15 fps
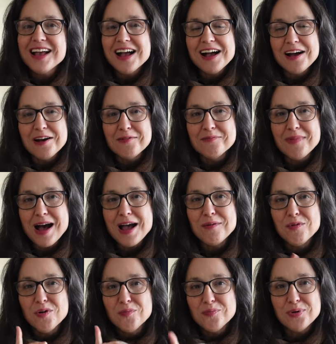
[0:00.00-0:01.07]
I
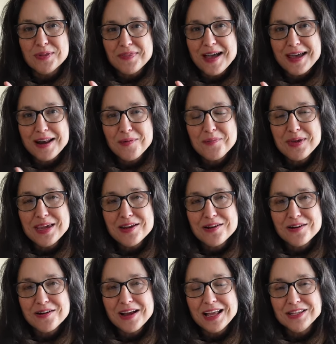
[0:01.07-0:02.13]
will put that up
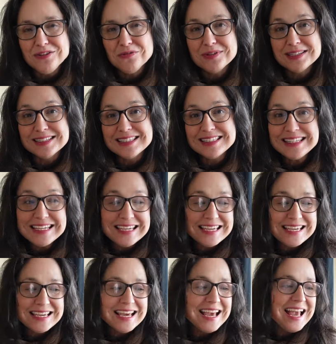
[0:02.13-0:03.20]
here and you can
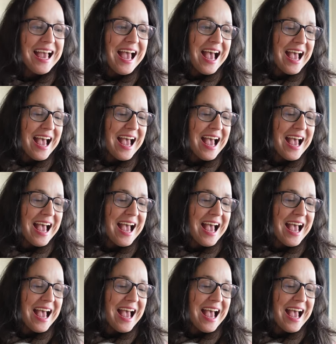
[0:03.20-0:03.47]
see.